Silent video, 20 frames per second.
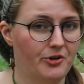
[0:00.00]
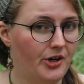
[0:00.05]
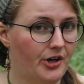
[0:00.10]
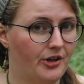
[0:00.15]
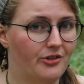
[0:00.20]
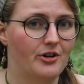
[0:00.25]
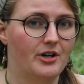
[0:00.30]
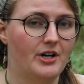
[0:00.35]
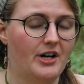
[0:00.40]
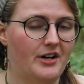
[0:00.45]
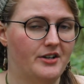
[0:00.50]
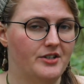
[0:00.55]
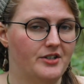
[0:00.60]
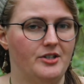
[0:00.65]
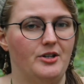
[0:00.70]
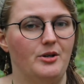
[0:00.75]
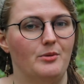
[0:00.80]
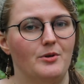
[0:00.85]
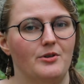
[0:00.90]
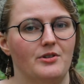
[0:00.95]
other
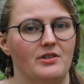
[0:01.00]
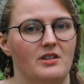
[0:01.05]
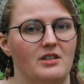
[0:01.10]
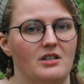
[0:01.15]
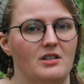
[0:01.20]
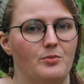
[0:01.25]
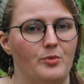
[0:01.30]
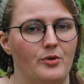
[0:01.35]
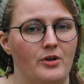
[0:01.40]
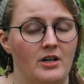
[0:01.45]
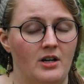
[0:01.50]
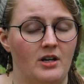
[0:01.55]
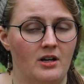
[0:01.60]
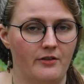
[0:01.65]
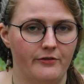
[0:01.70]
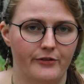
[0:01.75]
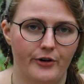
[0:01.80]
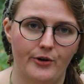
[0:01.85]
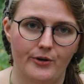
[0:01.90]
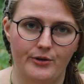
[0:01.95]
costubers at this point
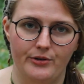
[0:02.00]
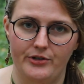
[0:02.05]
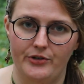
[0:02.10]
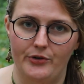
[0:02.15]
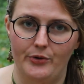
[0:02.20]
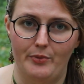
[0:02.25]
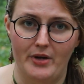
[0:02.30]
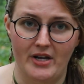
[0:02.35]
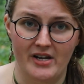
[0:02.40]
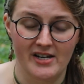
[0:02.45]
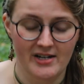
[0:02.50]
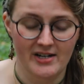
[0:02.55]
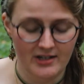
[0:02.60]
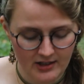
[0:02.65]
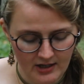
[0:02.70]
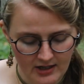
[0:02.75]
have also made.